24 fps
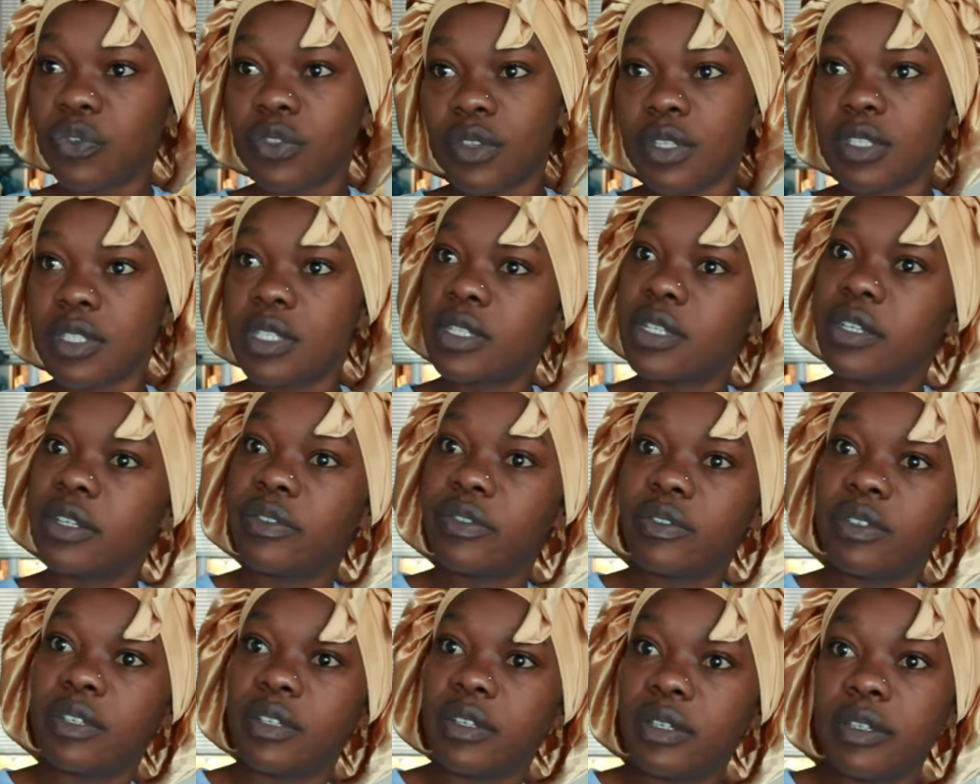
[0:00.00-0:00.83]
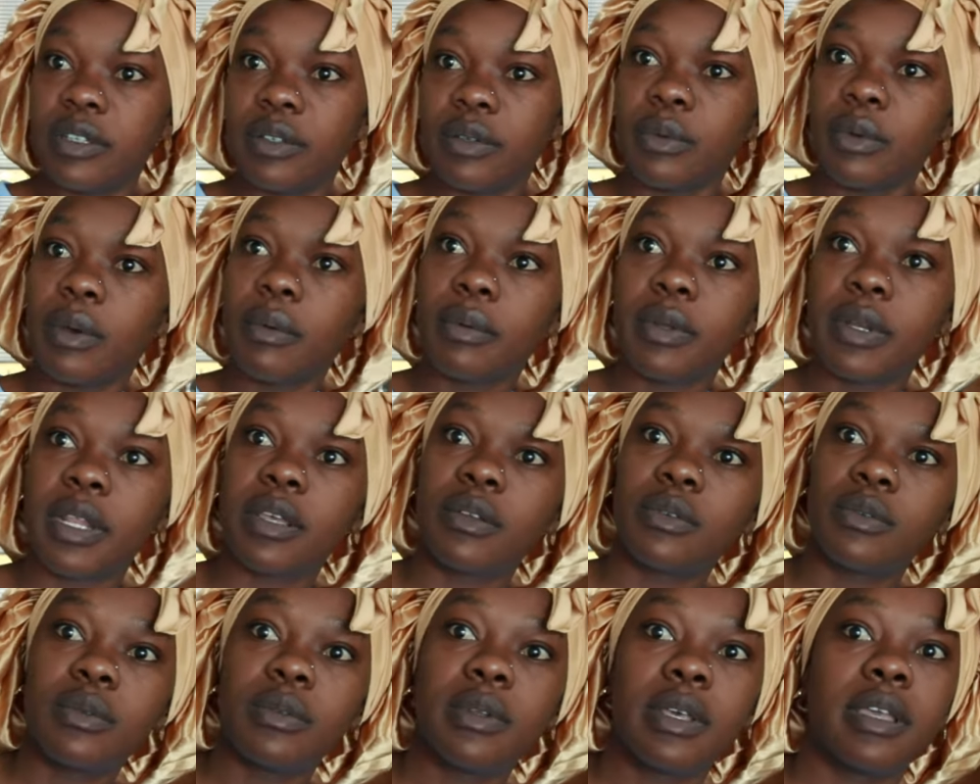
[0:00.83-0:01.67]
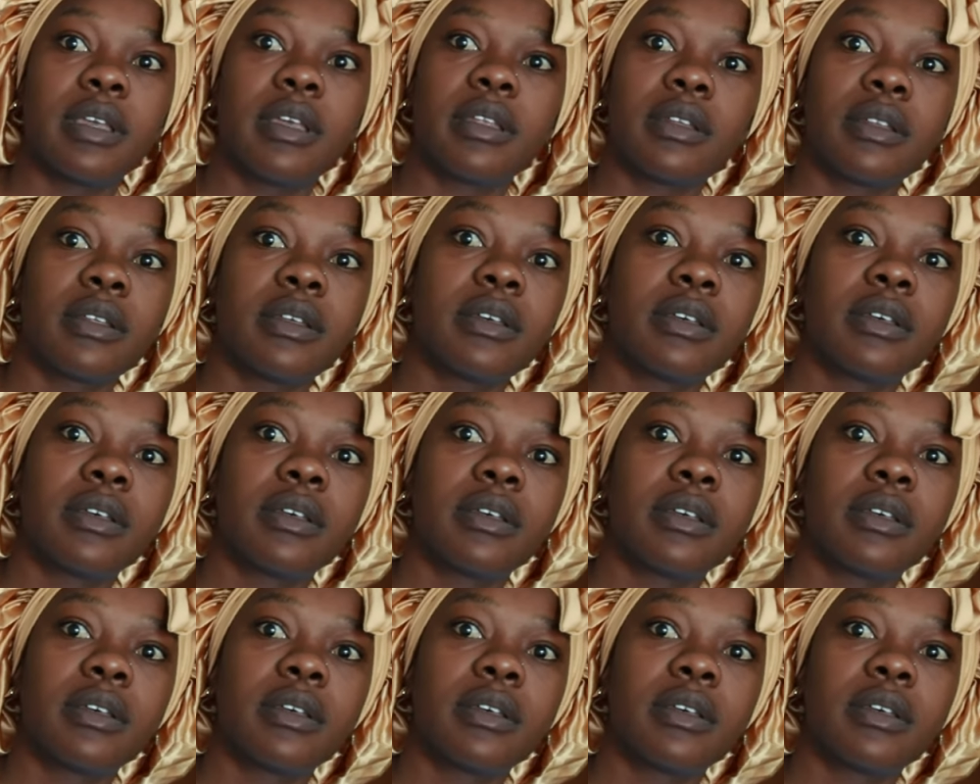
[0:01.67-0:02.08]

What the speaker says: the TV. Why would I do that?